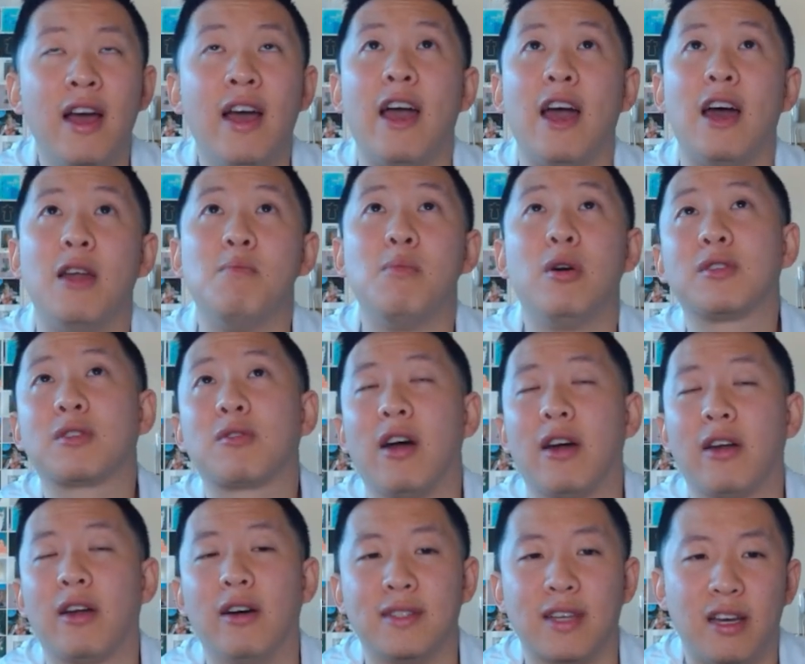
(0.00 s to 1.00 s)
and most
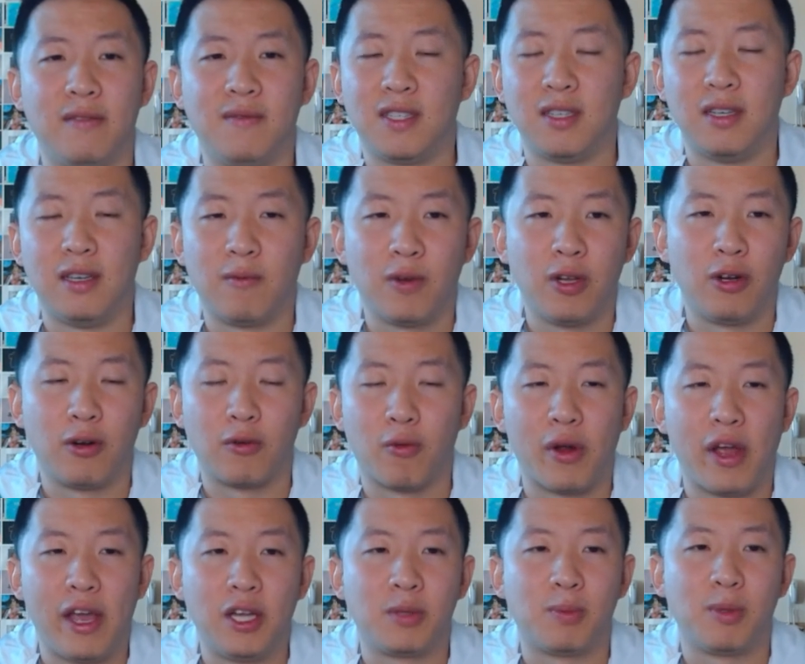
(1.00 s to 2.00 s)
Groudons I've seen,
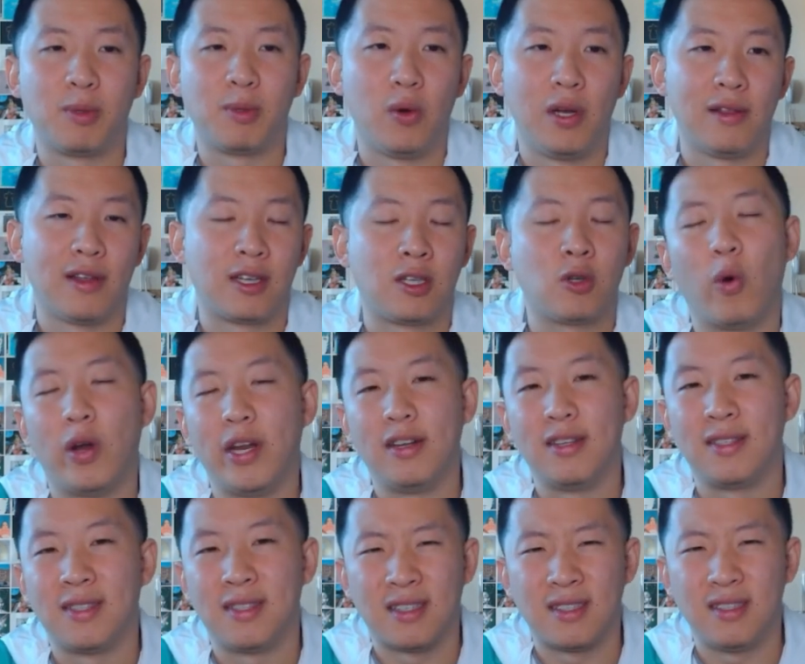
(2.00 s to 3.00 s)
range between like 20
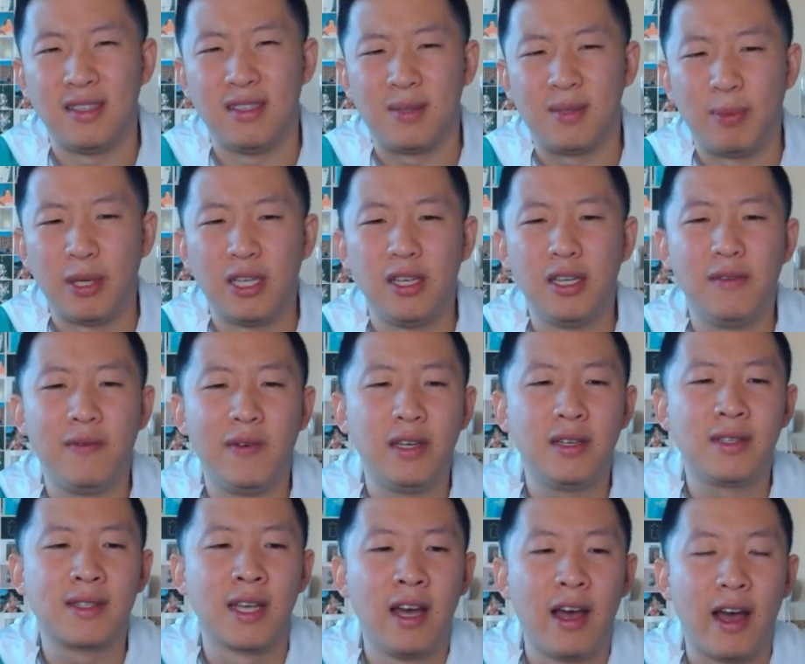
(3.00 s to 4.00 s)
to 60 speed
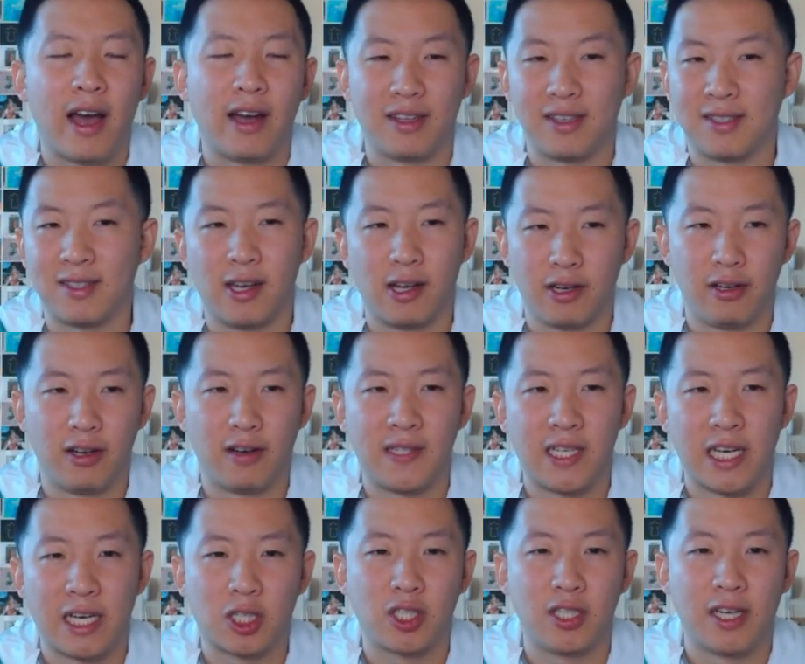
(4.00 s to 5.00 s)
EVs, and that's not enough
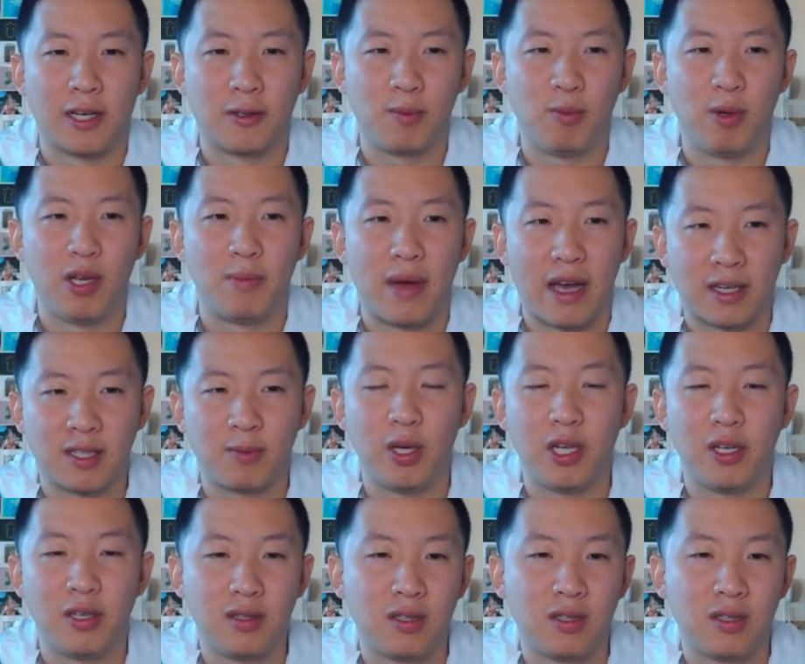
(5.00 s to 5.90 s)
to actually outspeed max speed